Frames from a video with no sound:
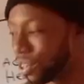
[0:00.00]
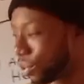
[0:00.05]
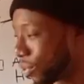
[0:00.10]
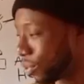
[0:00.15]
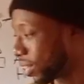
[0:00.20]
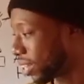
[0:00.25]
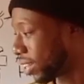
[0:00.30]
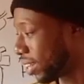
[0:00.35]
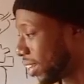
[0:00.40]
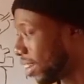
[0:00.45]

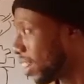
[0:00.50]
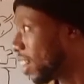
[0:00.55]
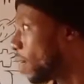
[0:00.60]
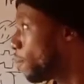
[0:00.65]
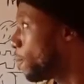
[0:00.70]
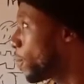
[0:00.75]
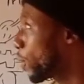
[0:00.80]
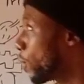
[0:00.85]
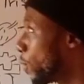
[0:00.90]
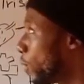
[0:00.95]
Okay,
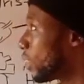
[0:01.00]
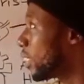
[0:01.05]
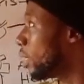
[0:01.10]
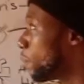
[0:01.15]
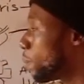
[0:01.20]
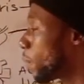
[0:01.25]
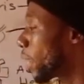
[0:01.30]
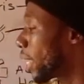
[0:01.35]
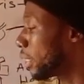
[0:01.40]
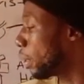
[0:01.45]
because
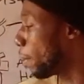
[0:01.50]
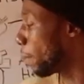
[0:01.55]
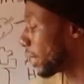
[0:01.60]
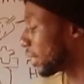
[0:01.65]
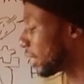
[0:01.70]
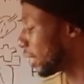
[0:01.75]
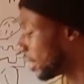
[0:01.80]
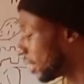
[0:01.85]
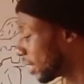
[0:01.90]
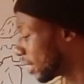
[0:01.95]
the
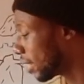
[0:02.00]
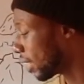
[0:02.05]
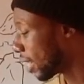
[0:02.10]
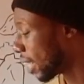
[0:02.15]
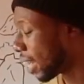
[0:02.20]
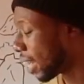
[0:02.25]
parasympathetic